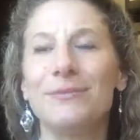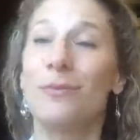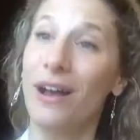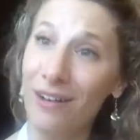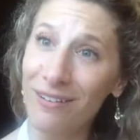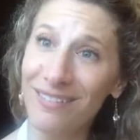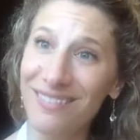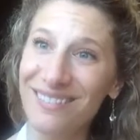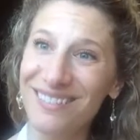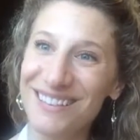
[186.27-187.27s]
Well,
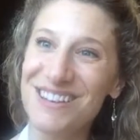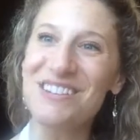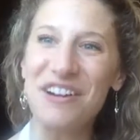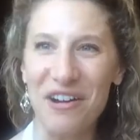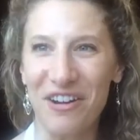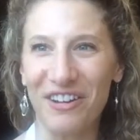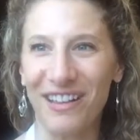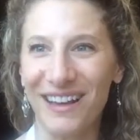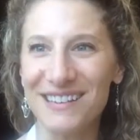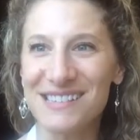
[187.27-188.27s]
you're in art
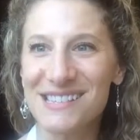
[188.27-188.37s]
class.